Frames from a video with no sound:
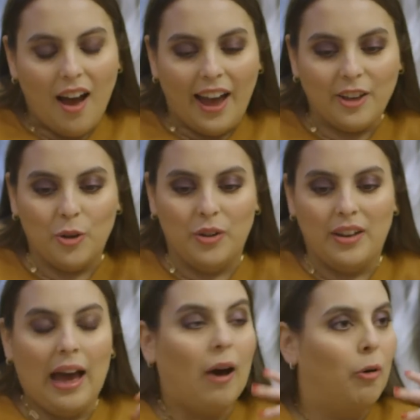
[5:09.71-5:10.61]
I couldn't
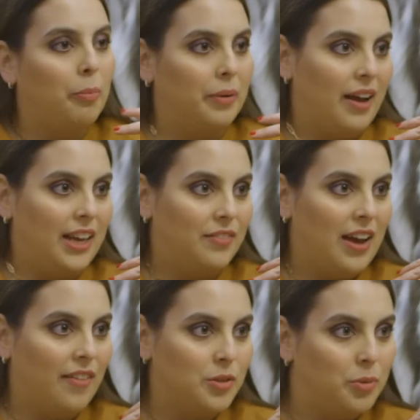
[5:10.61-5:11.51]
help but kind of
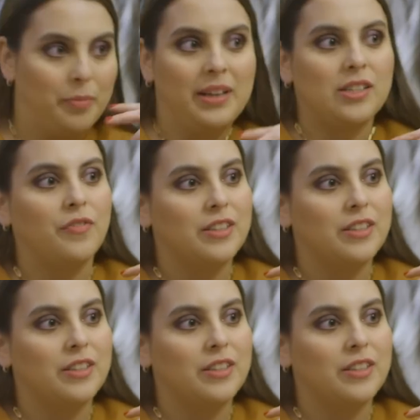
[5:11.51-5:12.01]
have to put myself